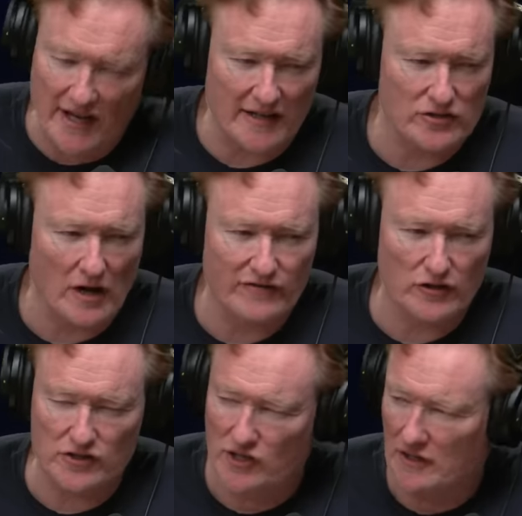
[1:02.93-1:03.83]
and had a soft
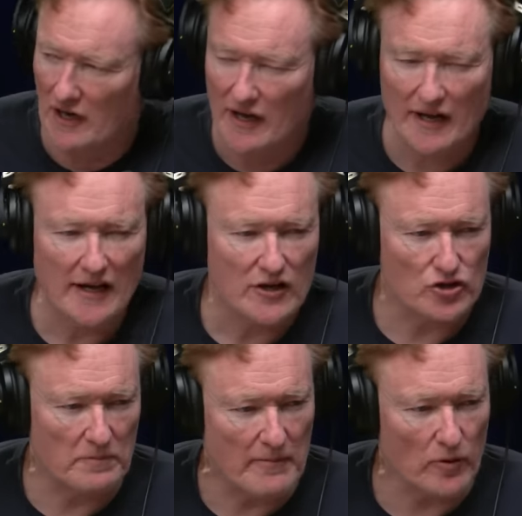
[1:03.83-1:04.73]
cushion.
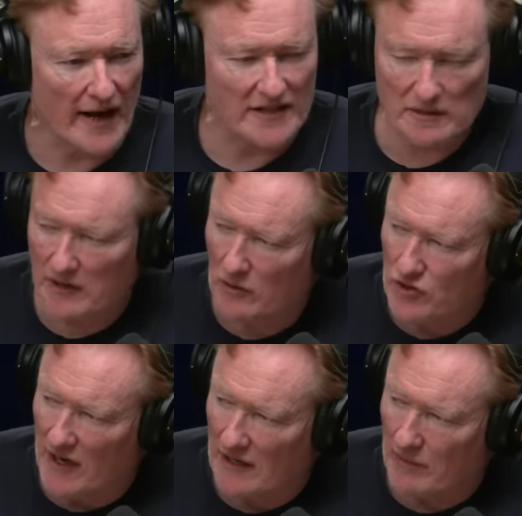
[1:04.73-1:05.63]
So people were asking me, who'd
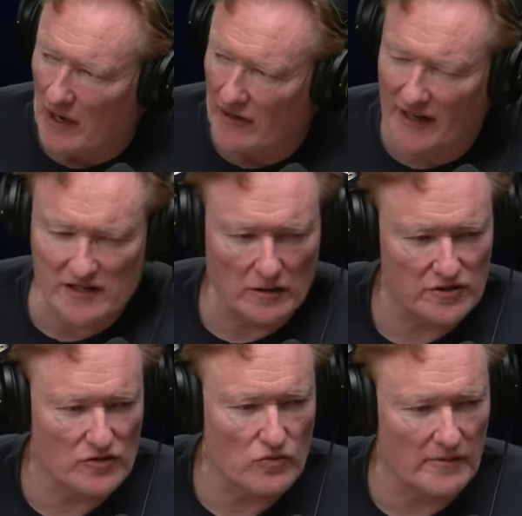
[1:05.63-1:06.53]
you end up hiring? And I said, oh, it's
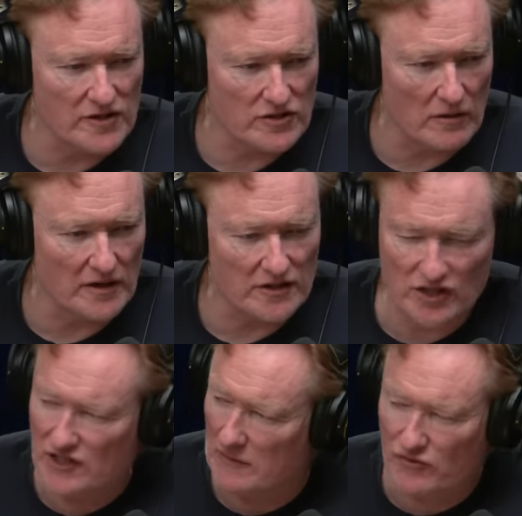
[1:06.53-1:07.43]
this woman, Sona. She
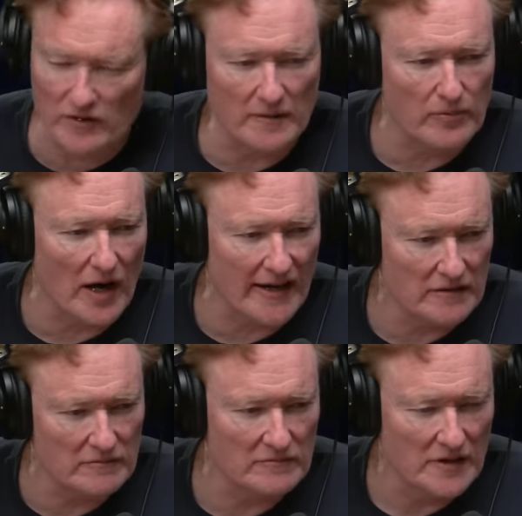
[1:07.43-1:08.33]
seems really bright
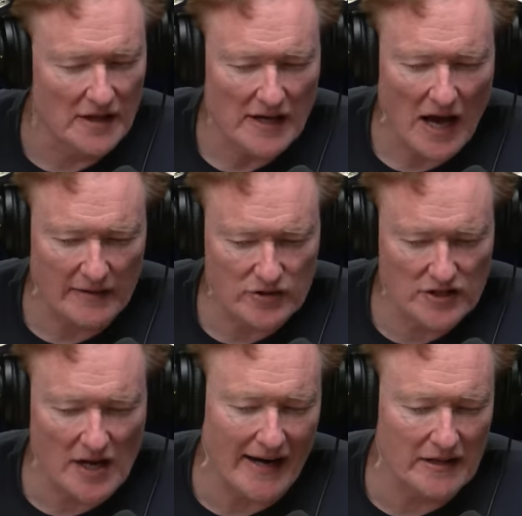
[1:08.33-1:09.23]
and I,
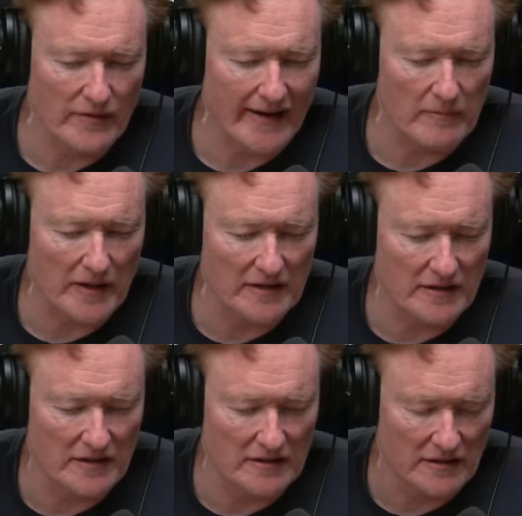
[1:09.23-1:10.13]
she's highly
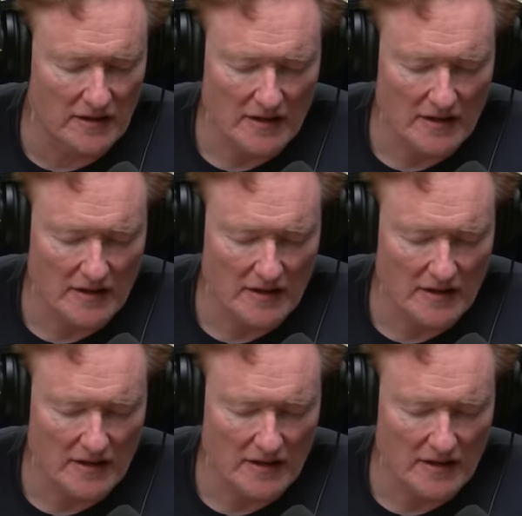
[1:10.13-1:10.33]
recommended.